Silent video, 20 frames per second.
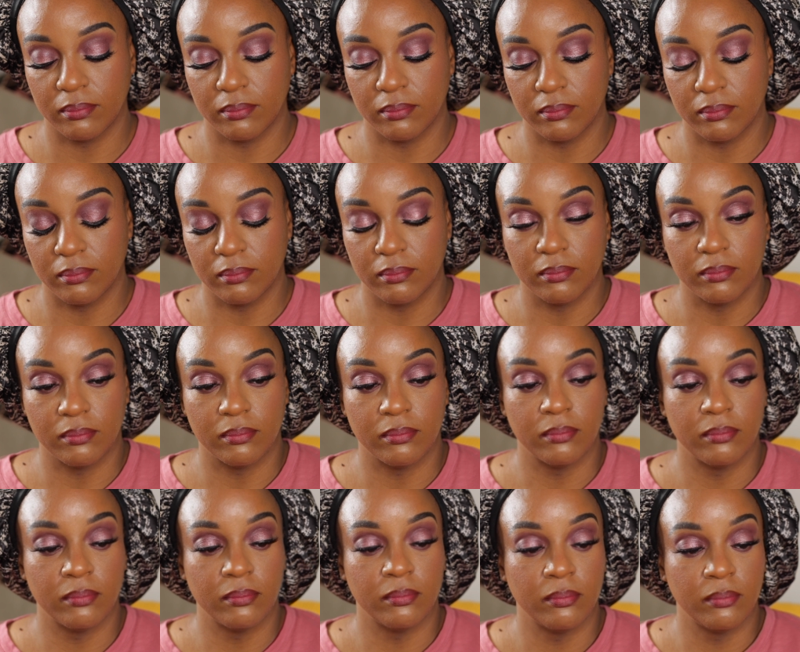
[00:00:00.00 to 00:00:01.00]

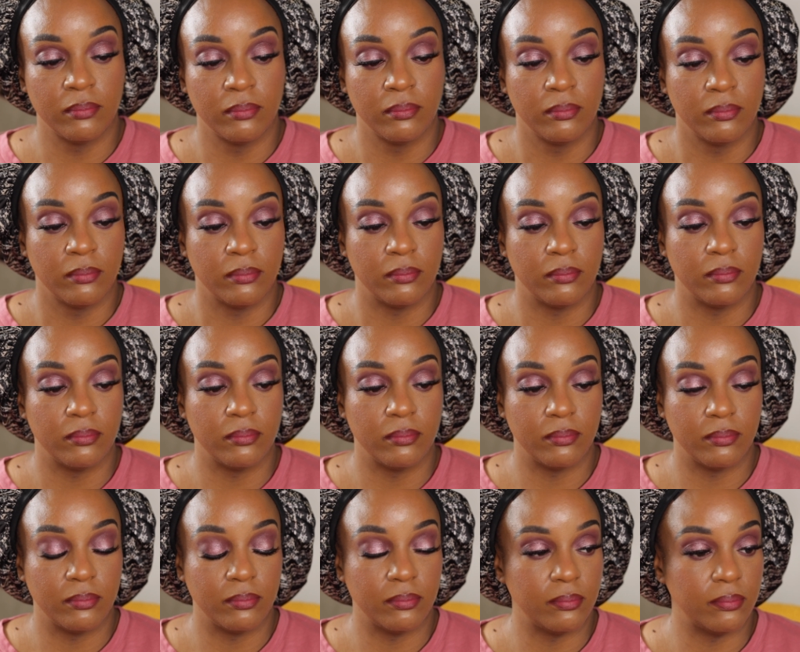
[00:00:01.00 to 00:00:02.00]

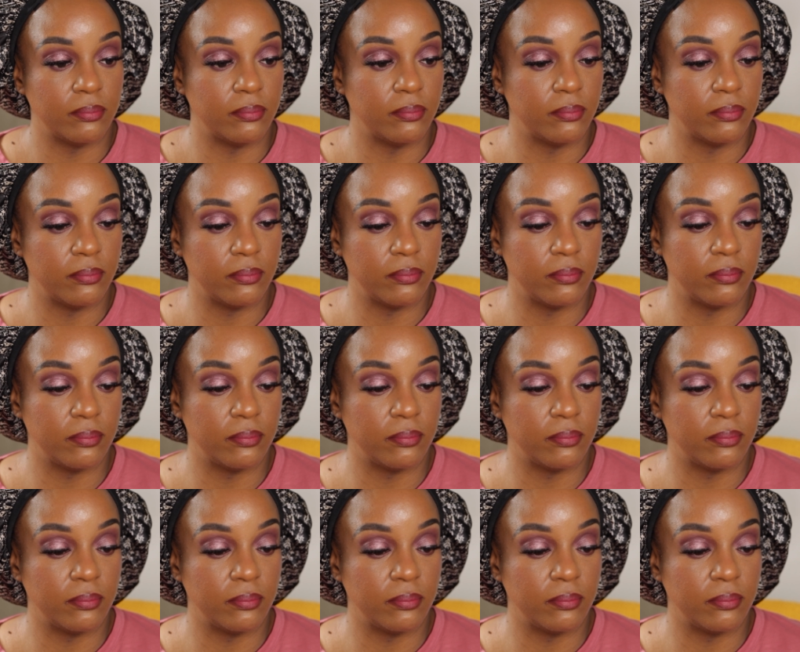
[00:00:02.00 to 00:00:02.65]
Nobody speaks.